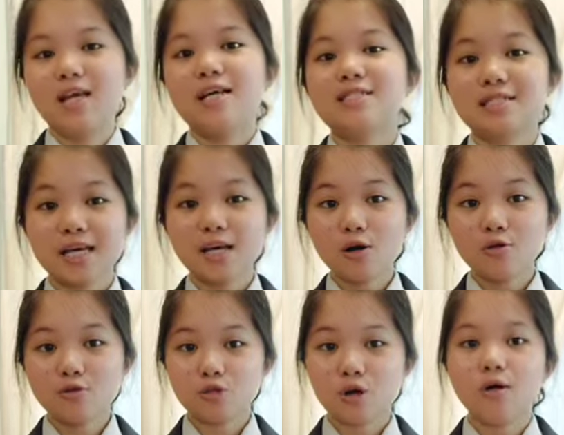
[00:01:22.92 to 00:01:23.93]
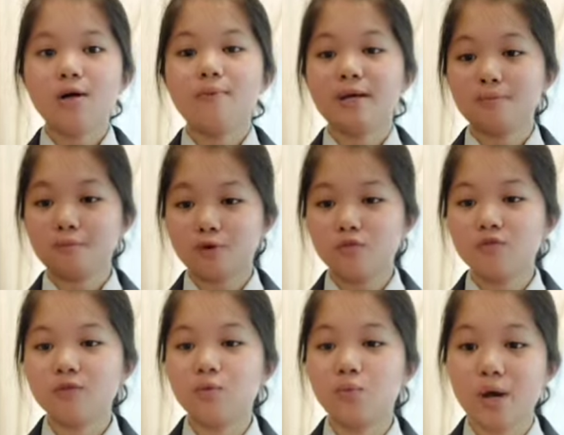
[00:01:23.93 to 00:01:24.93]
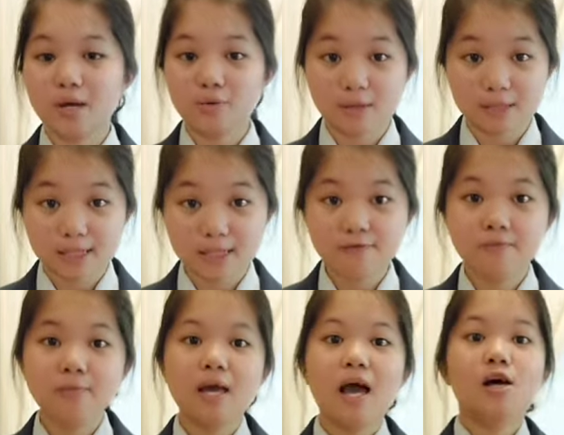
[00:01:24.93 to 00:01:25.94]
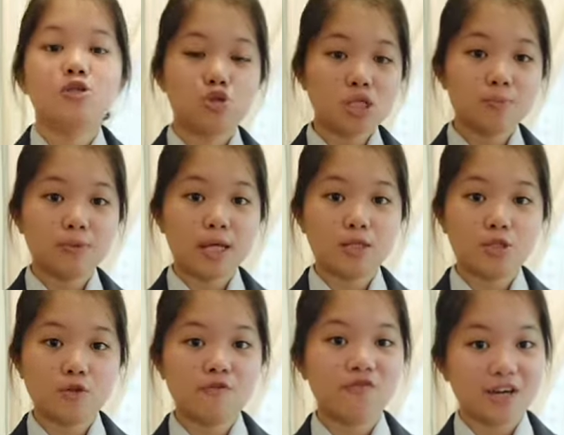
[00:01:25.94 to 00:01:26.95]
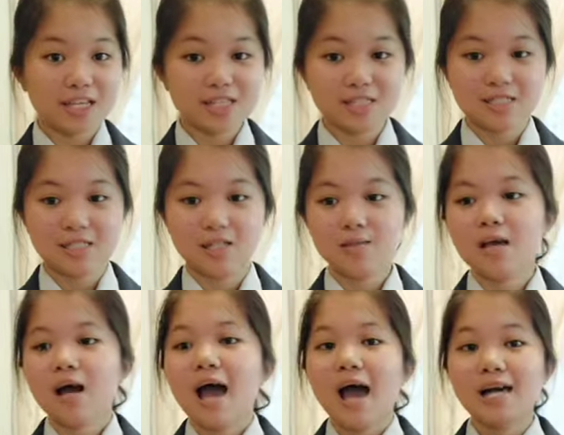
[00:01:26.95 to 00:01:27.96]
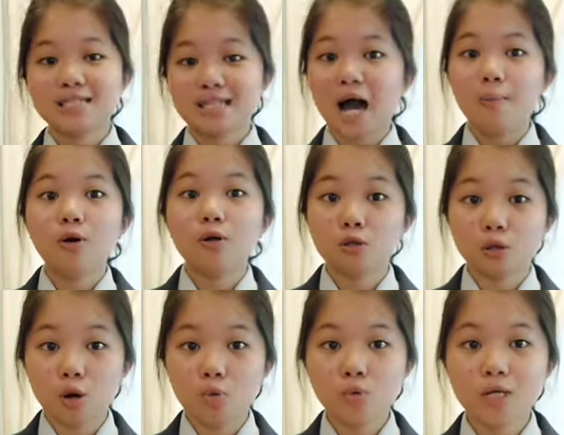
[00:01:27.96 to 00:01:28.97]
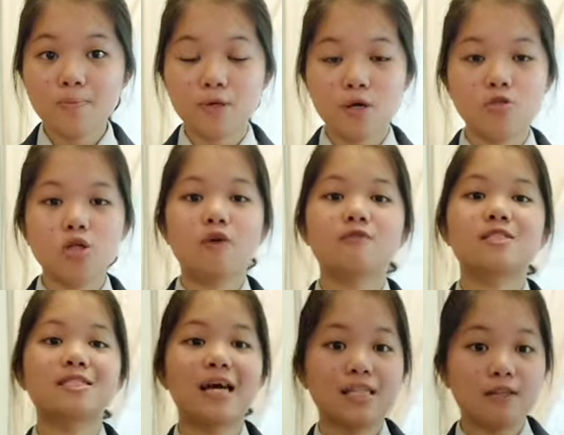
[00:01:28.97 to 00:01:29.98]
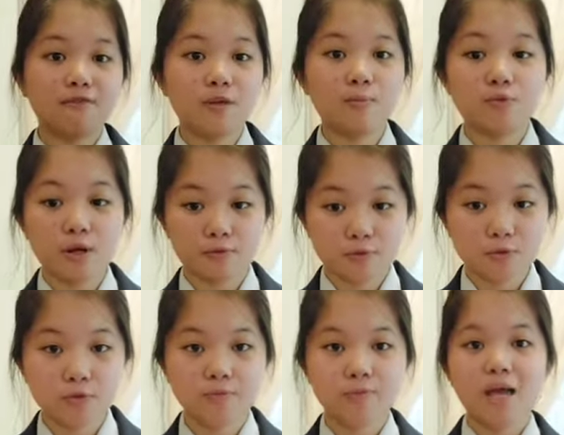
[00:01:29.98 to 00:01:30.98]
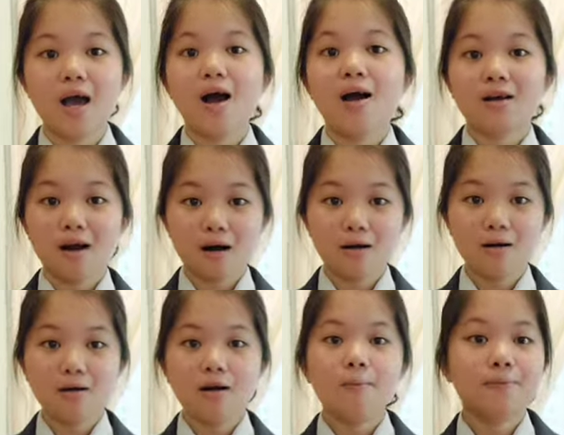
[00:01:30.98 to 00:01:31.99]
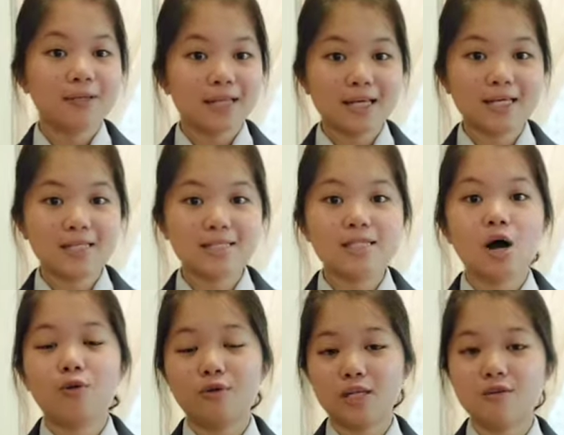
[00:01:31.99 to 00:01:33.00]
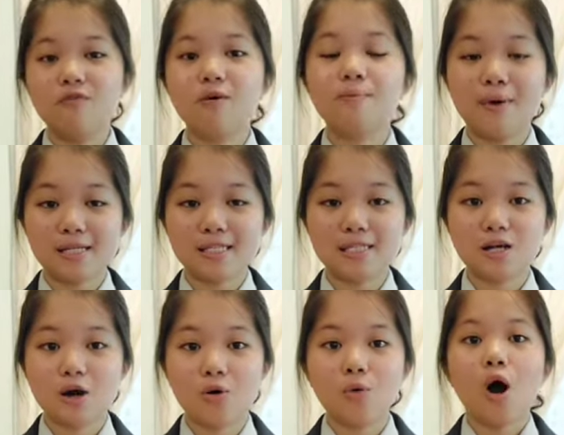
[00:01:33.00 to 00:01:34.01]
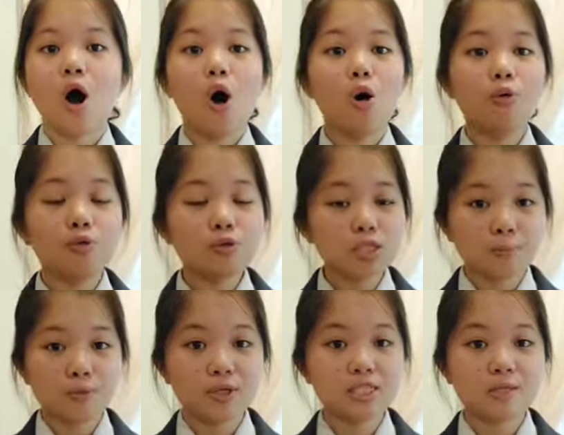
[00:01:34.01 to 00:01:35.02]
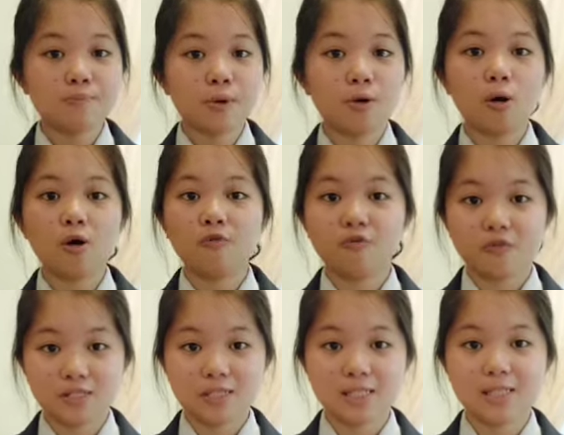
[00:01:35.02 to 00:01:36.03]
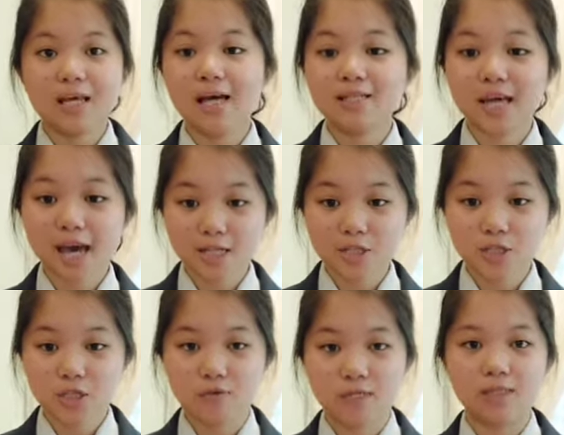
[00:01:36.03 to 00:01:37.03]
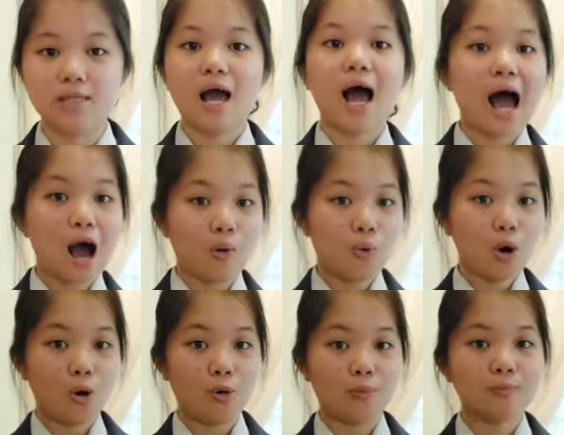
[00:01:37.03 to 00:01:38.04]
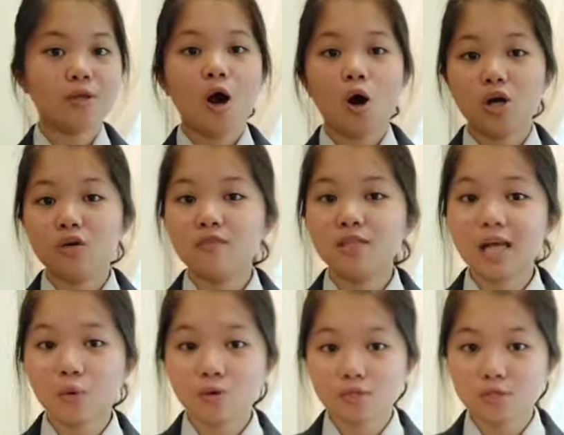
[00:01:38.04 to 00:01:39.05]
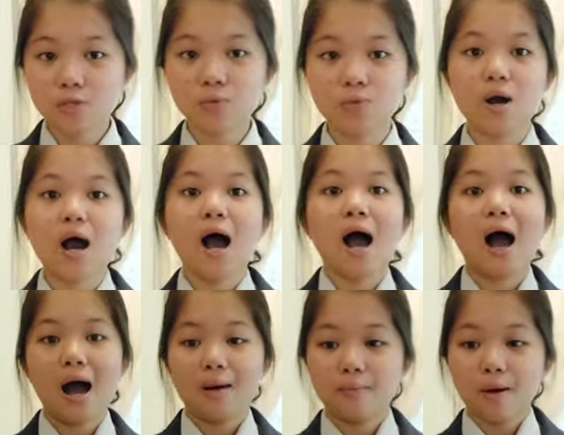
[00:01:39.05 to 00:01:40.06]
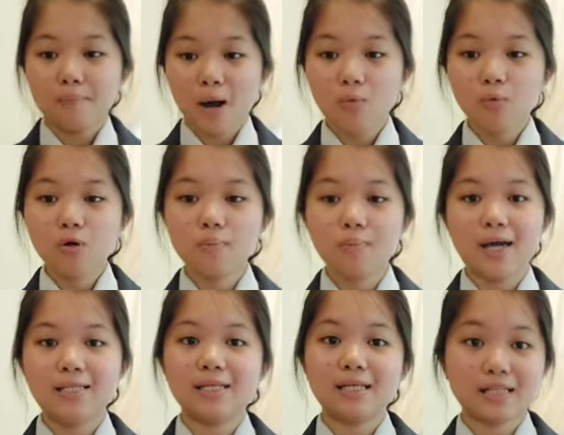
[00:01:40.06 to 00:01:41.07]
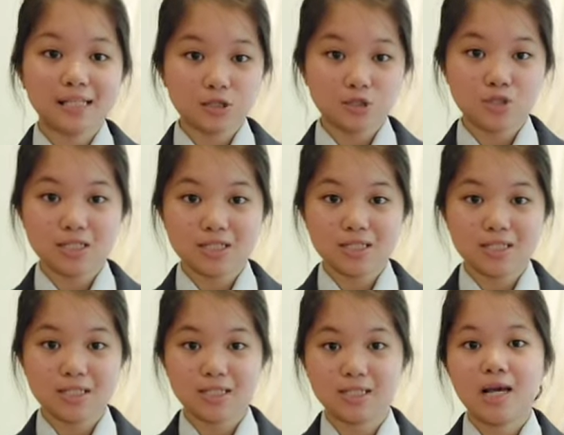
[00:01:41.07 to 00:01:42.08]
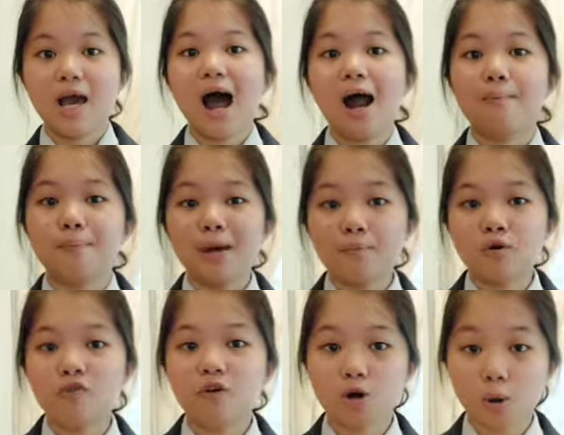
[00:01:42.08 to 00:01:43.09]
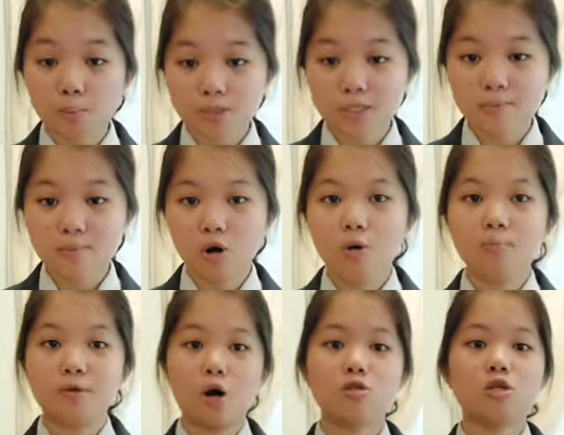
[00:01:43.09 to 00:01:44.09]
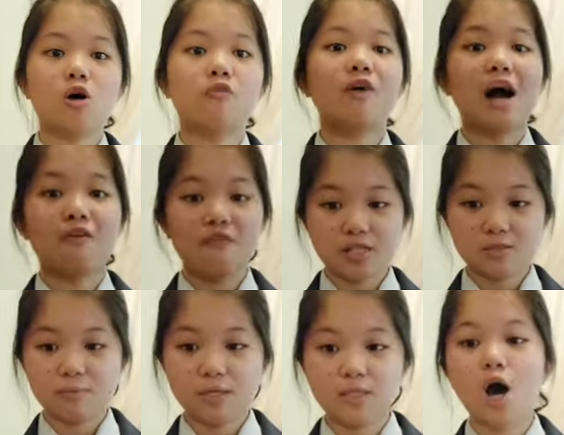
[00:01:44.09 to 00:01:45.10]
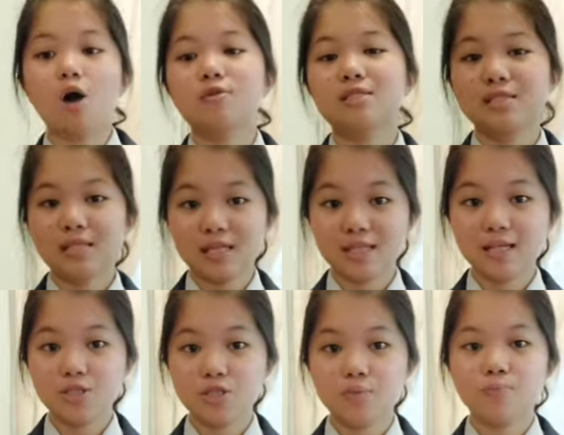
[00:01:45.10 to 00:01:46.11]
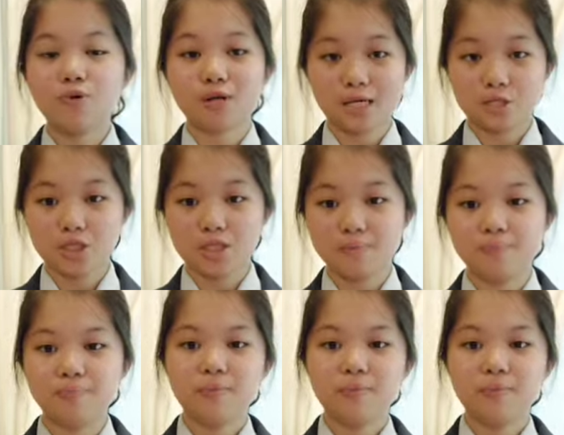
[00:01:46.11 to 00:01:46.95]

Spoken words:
Sign also improved the way we live. Transportation, for instance, has come a long way because of scientific breakthrough. Car, planes, or even bicycle all use the principle of physics and engineering. Our home, or even our school, are powered by the electricity, are made more for comfortable because of advancement of energy production.